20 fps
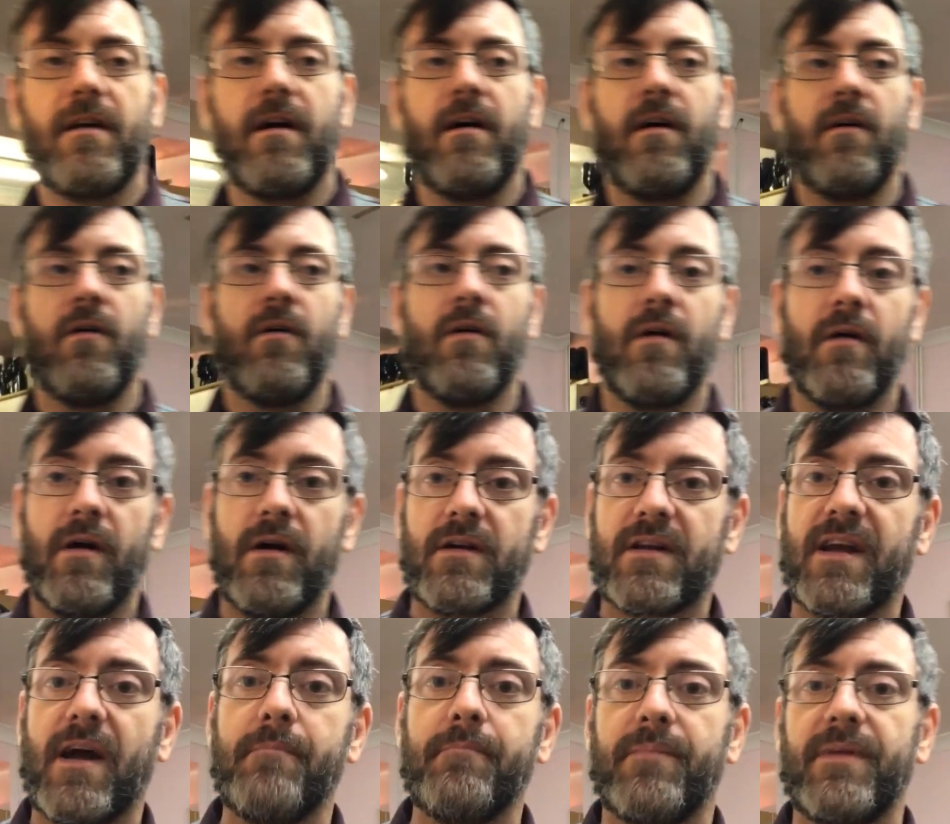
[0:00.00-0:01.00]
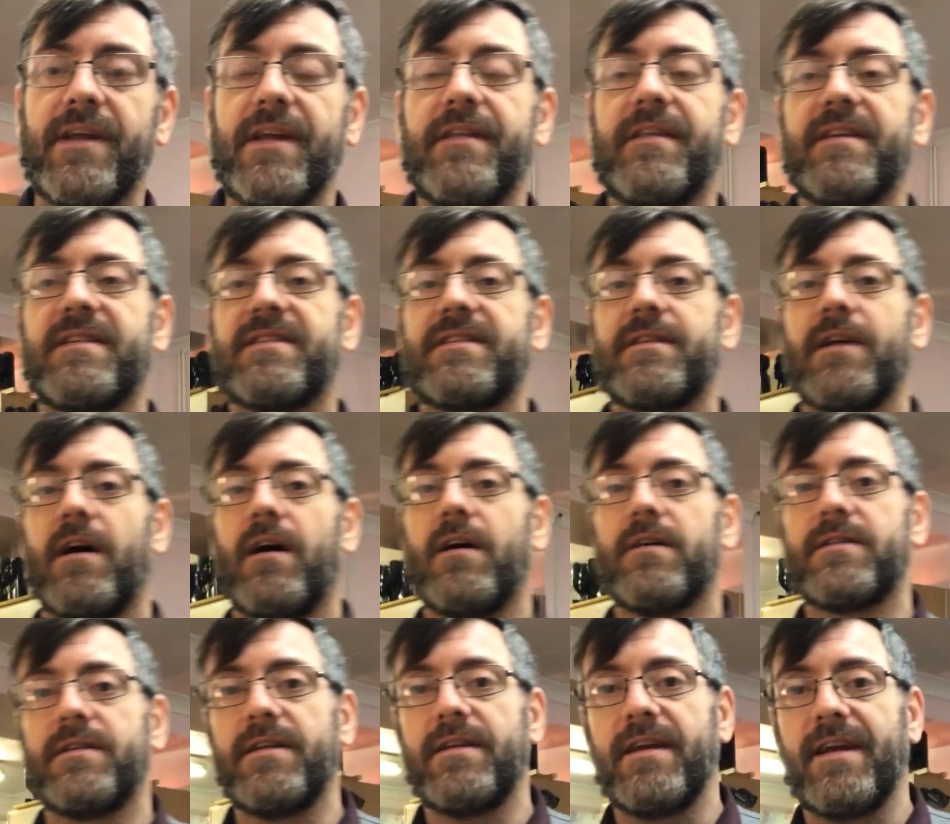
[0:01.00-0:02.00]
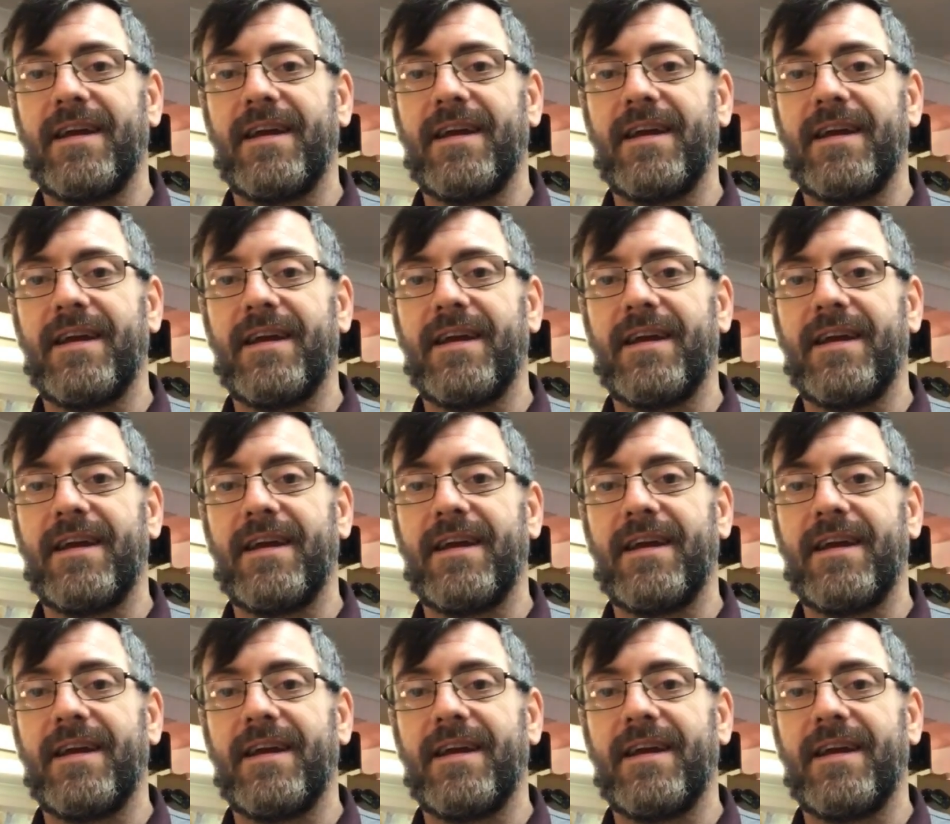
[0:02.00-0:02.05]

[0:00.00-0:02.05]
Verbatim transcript: or a company that started